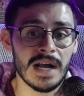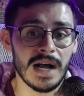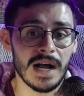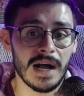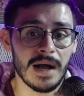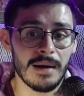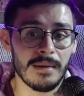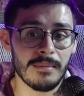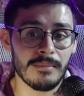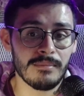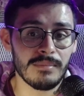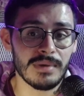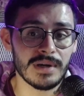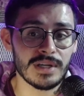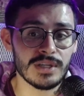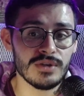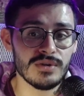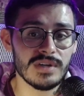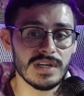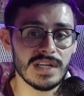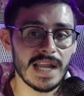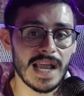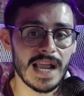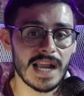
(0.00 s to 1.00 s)
But
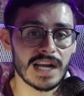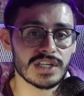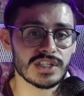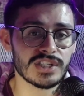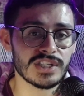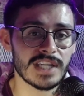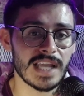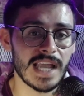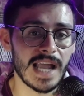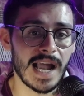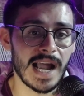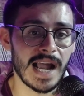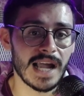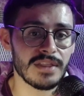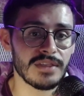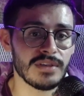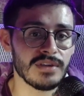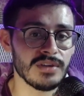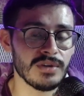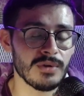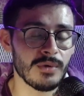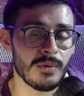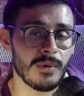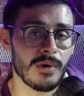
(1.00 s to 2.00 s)
you can actually add
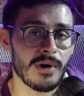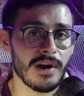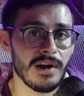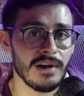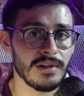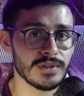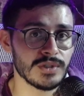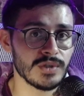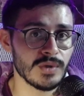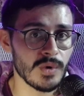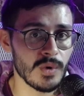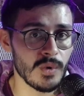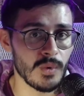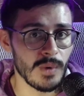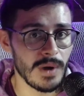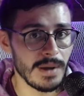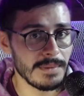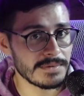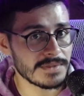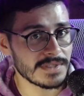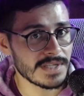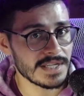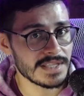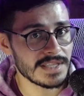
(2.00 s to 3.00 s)
the URL to a
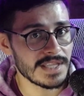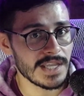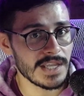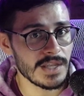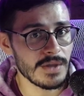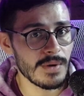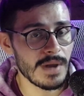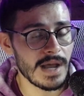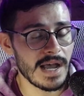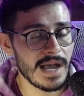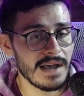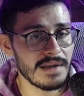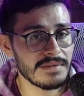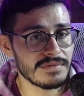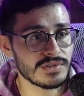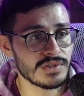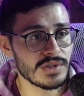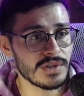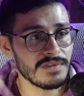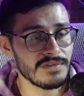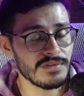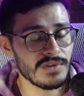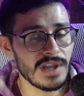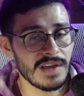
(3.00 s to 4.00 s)
website that you have. So
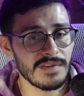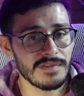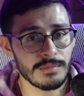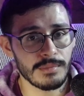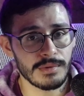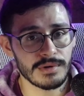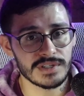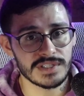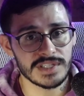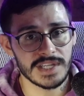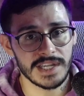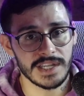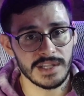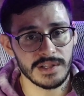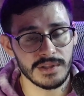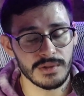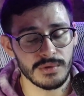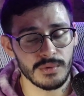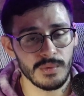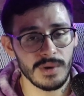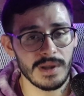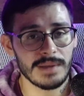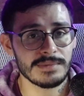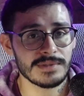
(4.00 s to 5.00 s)
if you have a
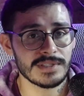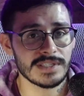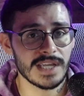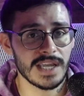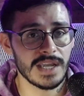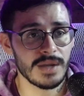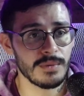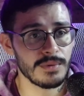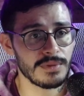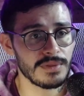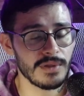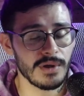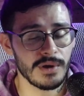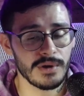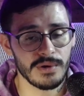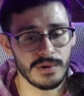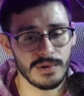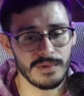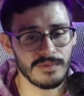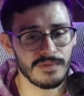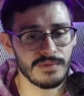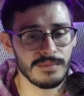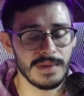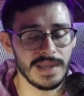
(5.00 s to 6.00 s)
particular website with all
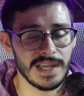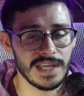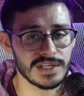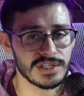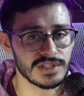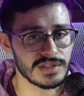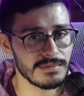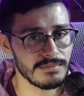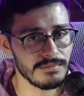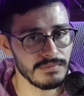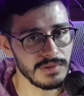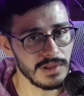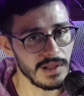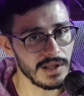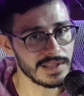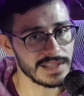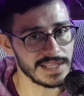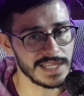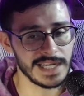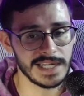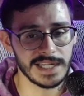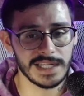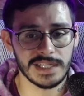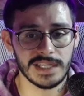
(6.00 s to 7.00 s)
your information,
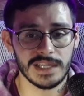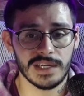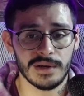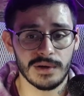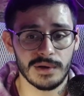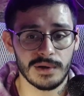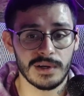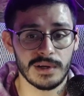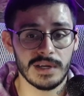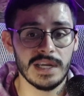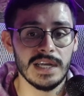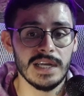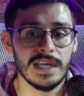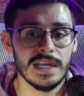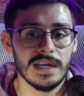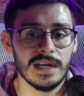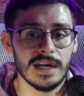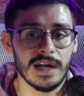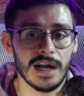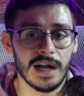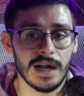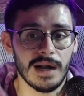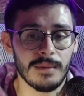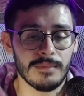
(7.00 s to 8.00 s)
plug that in here.
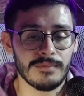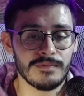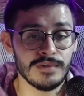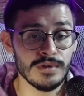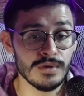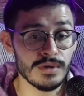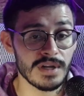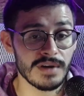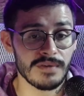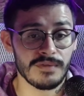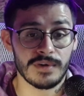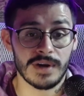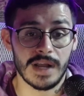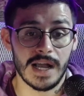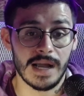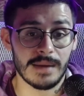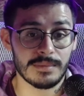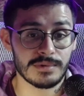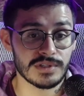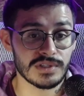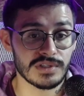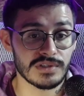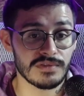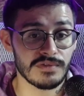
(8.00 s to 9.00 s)
A few different
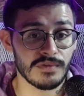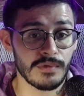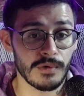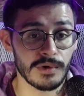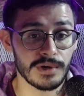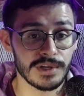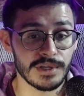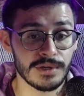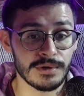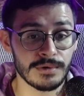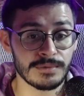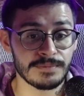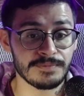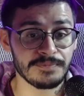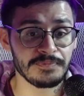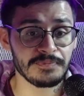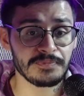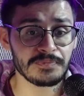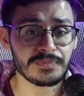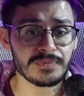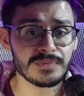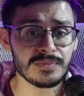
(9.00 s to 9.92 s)
options for you.